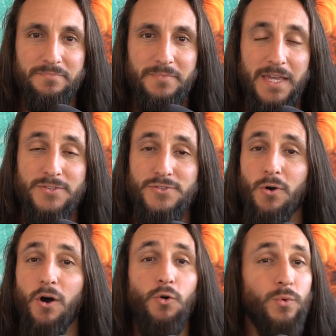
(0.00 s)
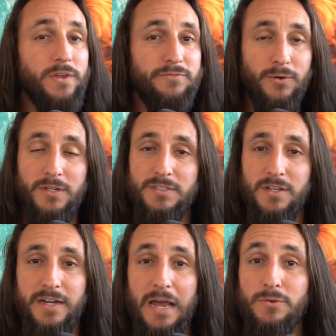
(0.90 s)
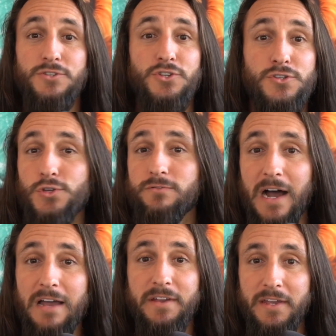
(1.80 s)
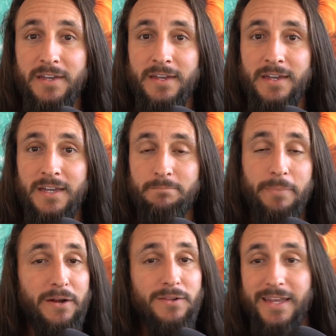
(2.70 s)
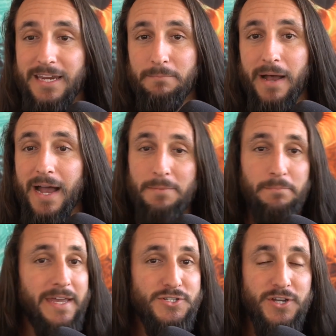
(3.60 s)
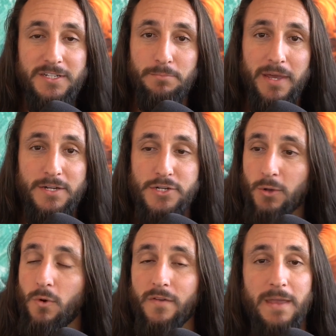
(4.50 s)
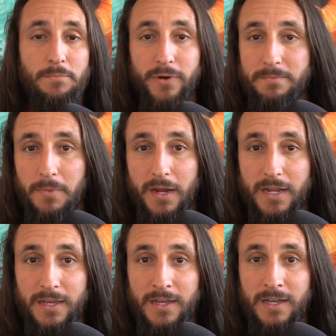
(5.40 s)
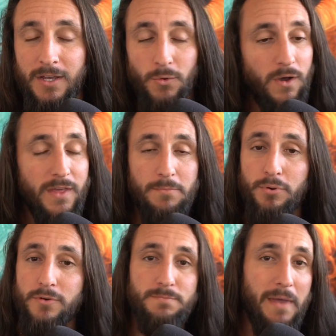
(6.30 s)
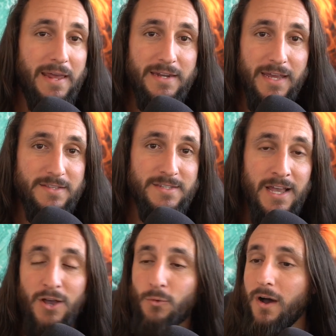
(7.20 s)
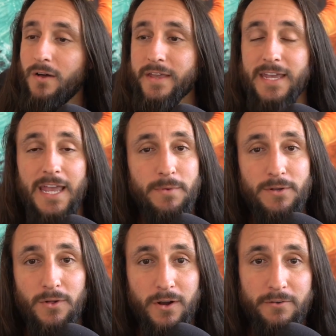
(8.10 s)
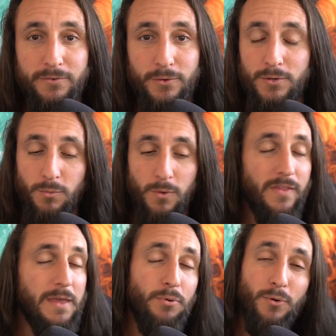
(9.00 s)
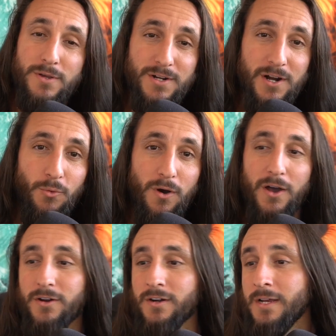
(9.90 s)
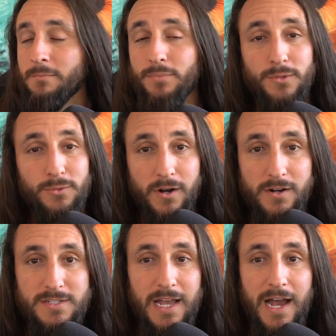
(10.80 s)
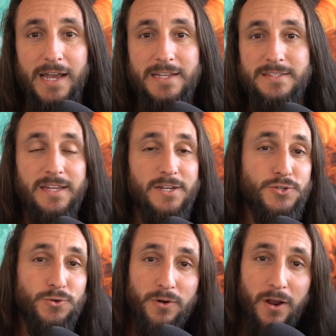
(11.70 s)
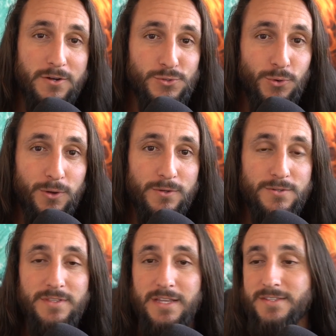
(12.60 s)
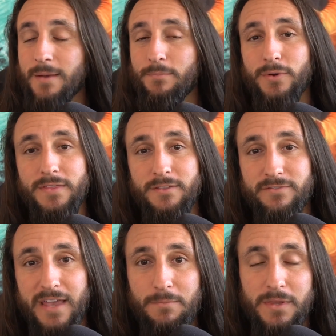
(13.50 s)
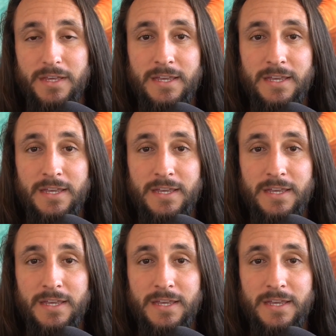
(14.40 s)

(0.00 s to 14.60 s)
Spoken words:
And so all we focus on now is just surviving, barely getting by, paycheck to paycheck, while they print money, while they push mandates, while they chemical our food, while they poison our water, pollute our skies, they destroy our soils, they separate the family,